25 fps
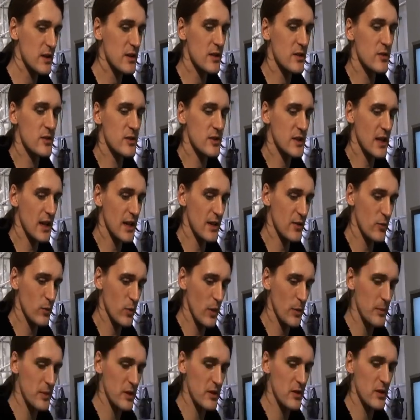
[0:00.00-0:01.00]
those kind of
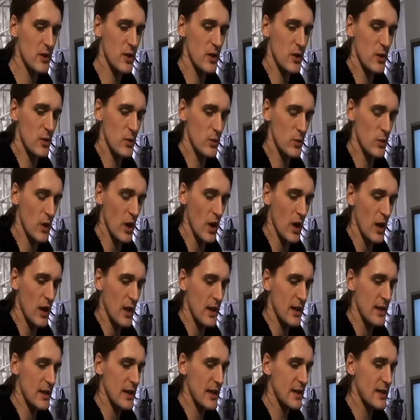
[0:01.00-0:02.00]
women who
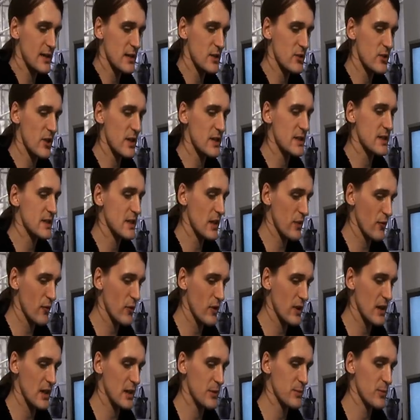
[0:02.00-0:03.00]
like to dress
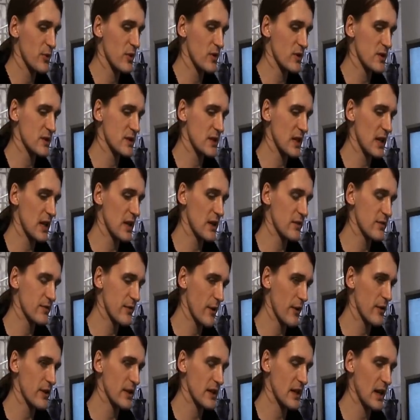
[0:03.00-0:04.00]
differently but in a
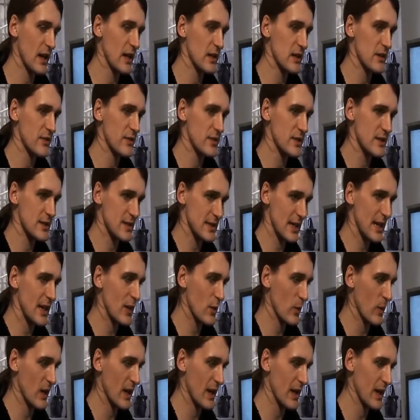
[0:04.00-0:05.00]
very kind of
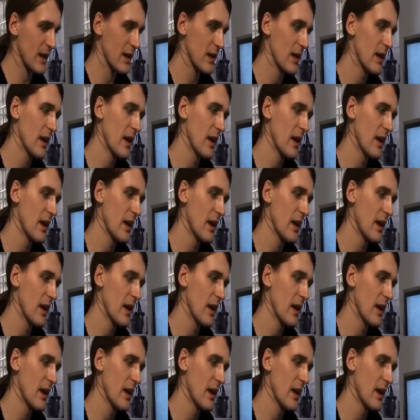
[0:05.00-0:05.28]
slick way.